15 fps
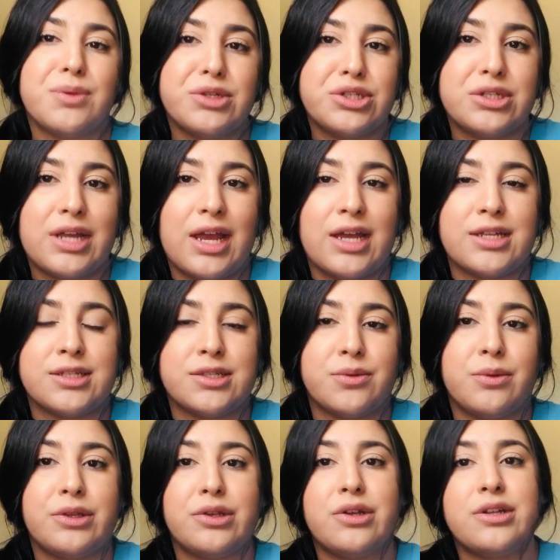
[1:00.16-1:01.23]
want you to answer
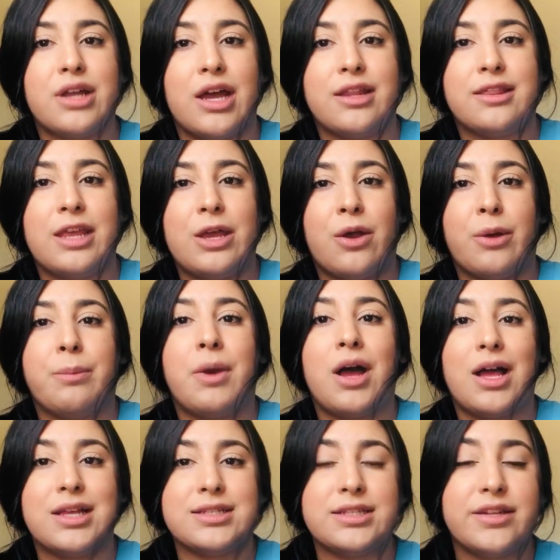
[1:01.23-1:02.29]
whether or not they are
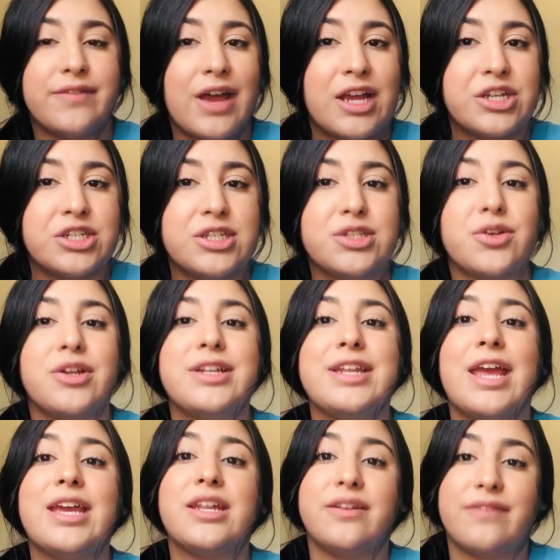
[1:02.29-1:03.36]
positive actions or
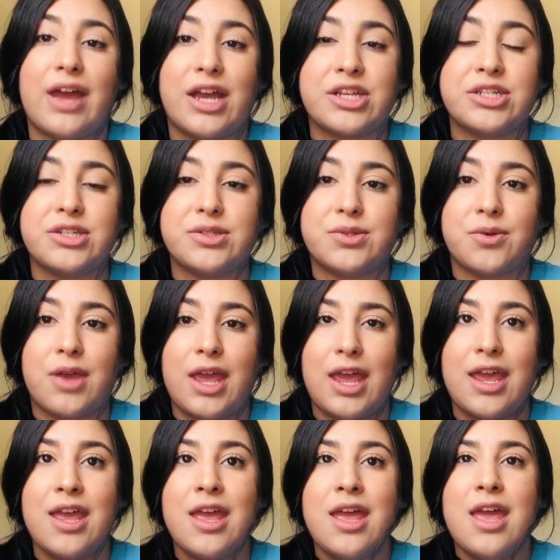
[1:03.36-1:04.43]
negative actions,
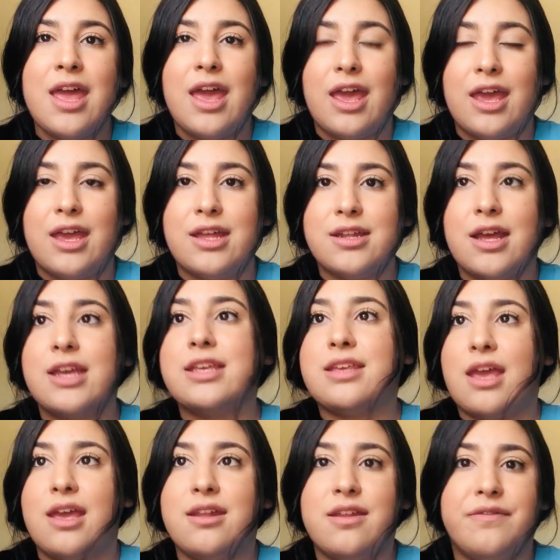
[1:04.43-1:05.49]
okay? And
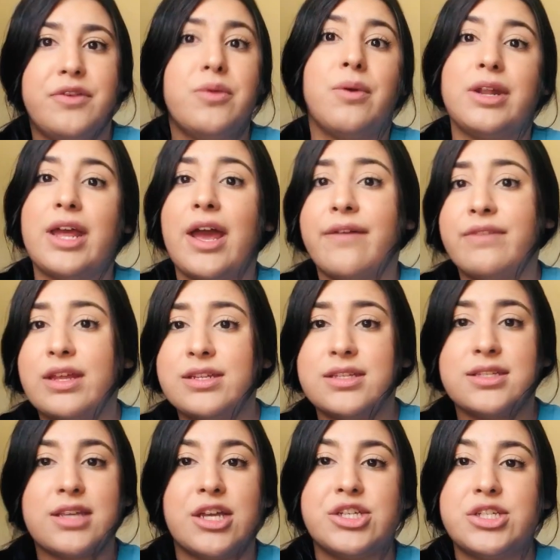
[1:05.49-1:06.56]
again, if you want to have that
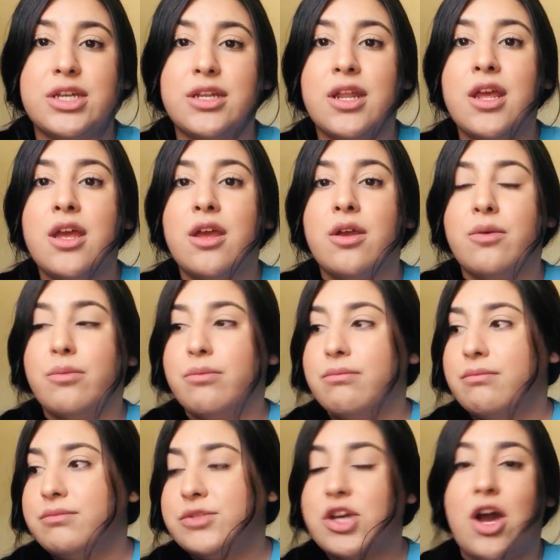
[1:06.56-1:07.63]
discussion,
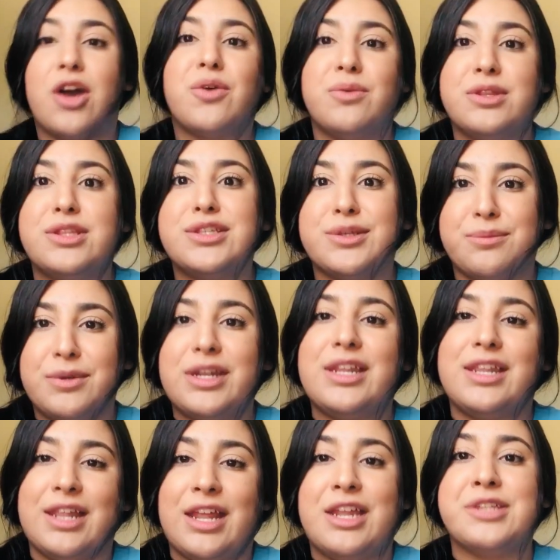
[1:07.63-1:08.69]
talk with somebody
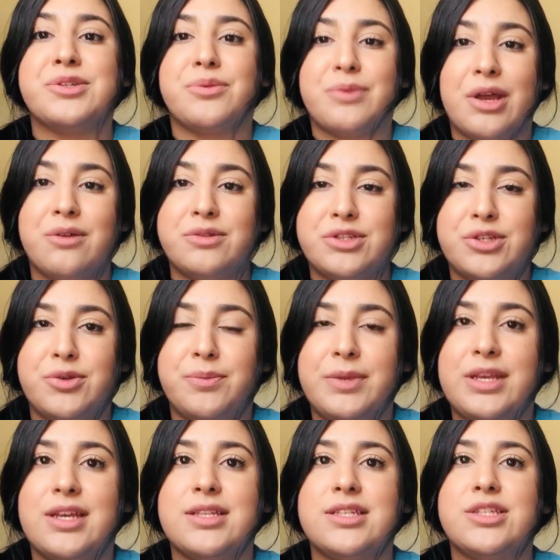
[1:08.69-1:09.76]
that is around you,
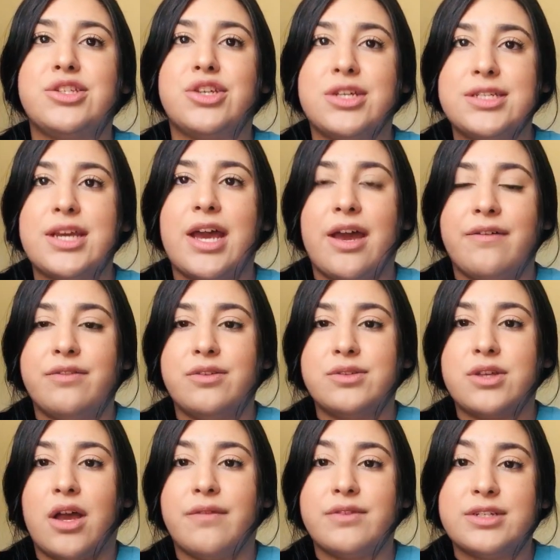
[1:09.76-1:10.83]
because it's good to have
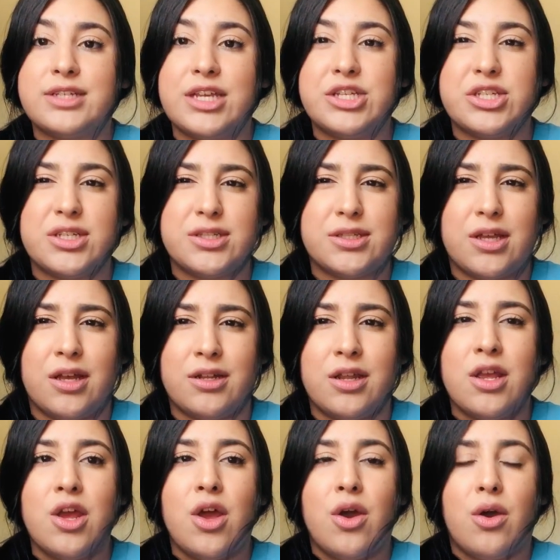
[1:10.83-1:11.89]
those conversations on
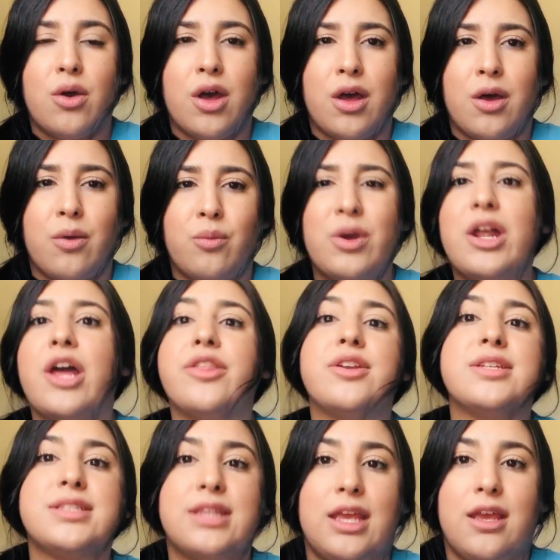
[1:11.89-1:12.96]
what
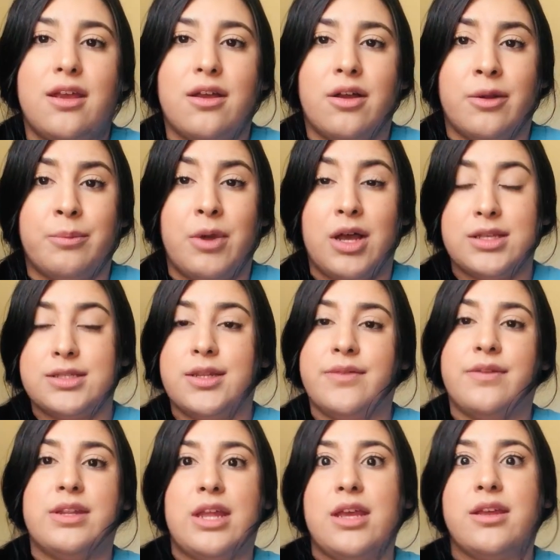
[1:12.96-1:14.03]
others think are
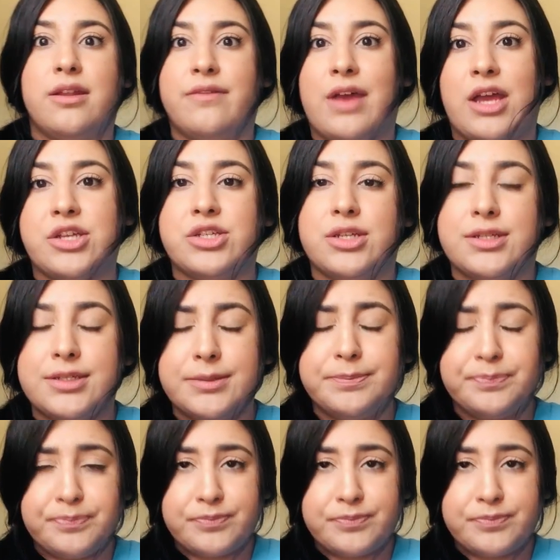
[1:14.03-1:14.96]
positive and negative actions.